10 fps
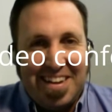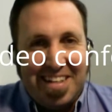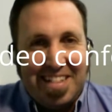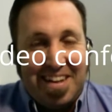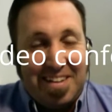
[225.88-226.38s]

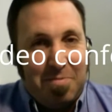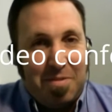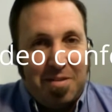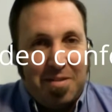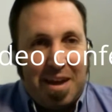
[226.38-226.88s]
that's
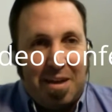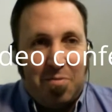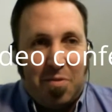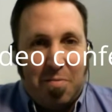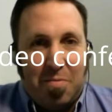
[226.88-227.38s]
where it's at
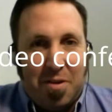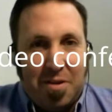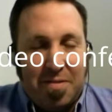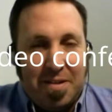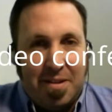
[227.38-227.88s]
with
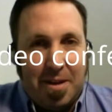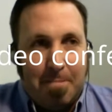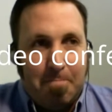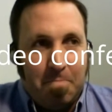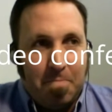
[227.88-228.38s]
VodBurner,
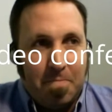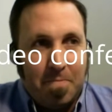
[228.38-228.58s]
and